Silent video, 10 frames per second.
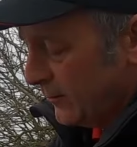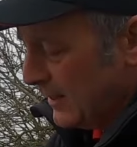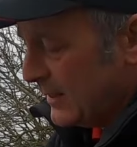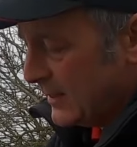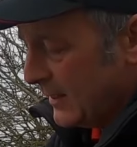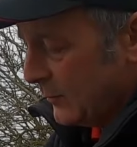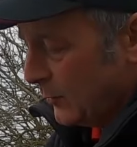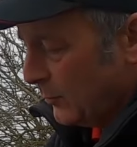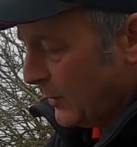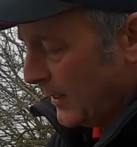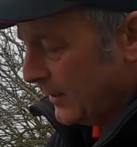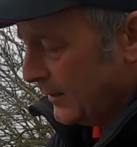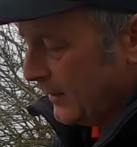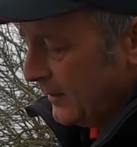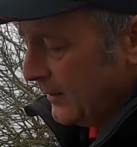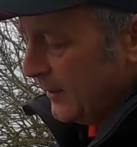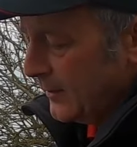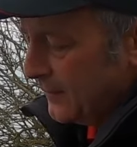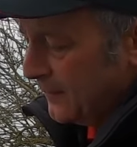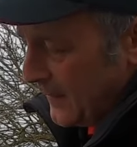a resealable bag,
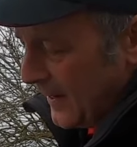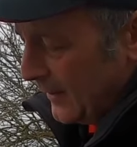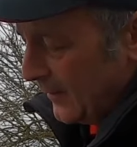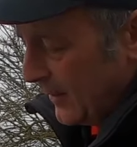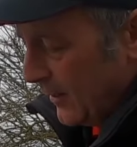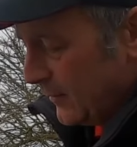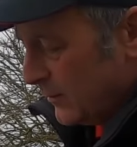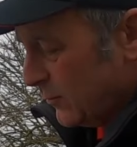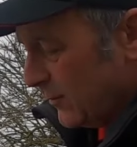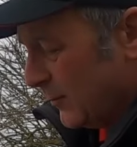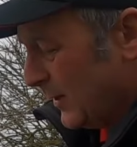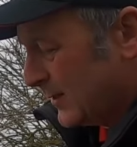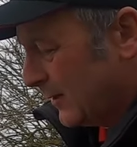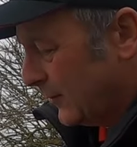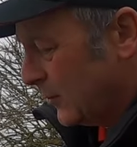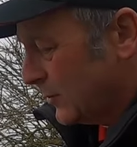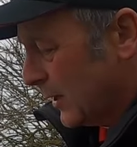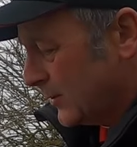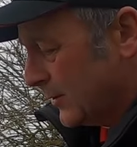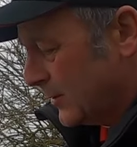it's finely ground, it's one of the best I've used
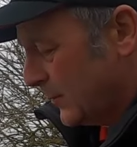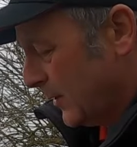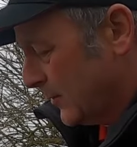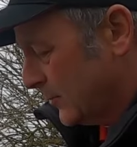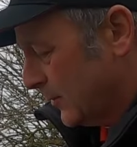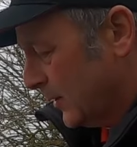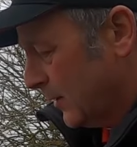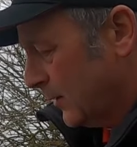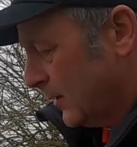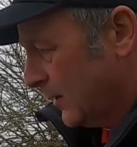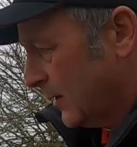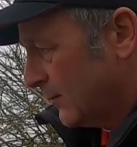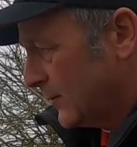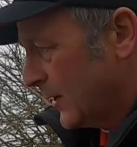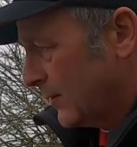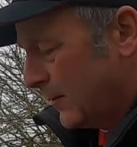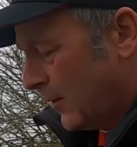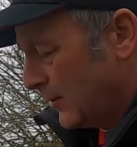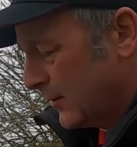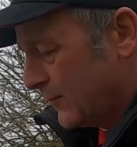actually, to be honest with you. I've tried
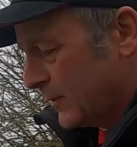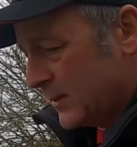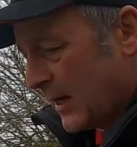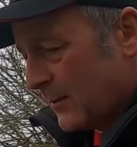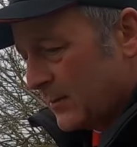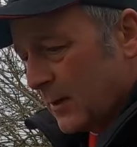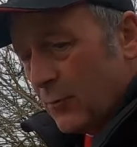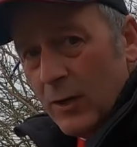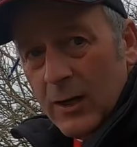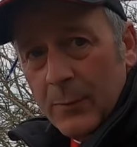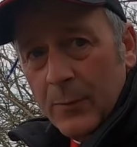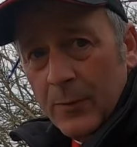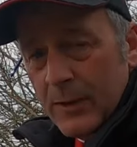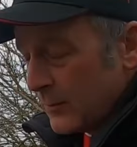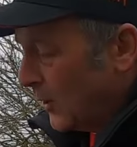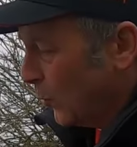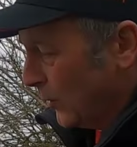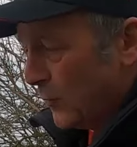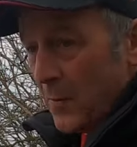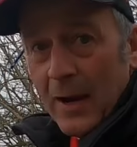all different types and I'm really happy with this.
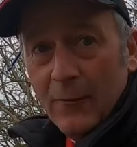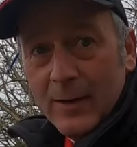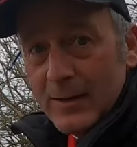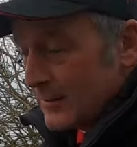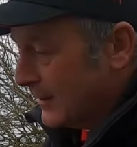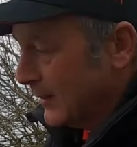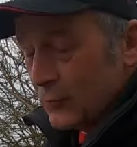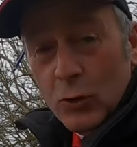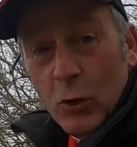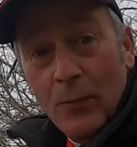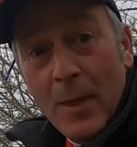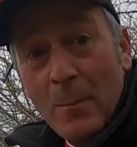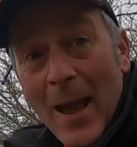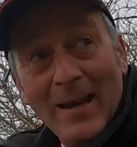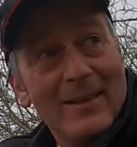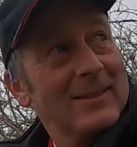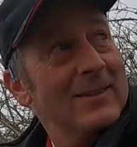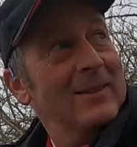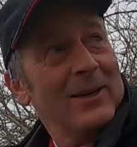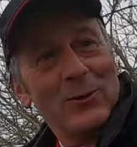One of the main reasons, just love them bags,
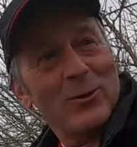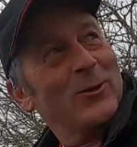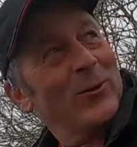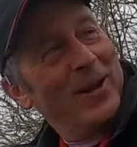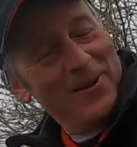that's just how I